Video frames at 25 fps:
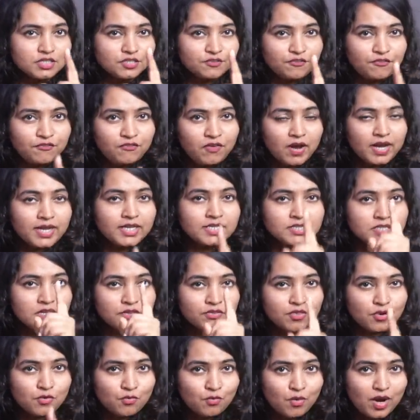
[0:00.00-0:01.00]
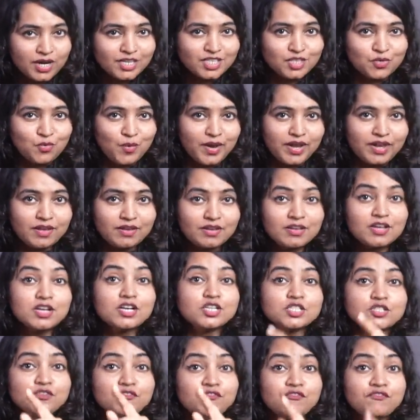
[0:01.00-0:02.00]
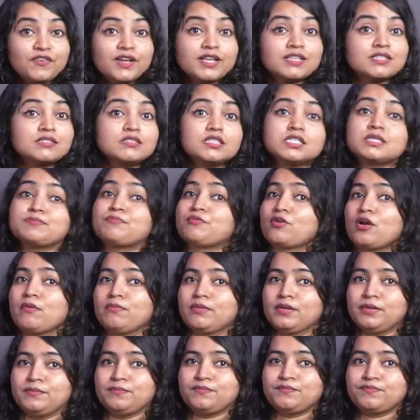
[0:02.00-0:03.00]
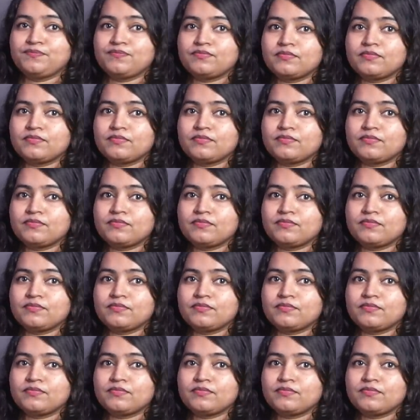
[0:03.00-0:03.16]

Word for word: to find the right way to fix this problem.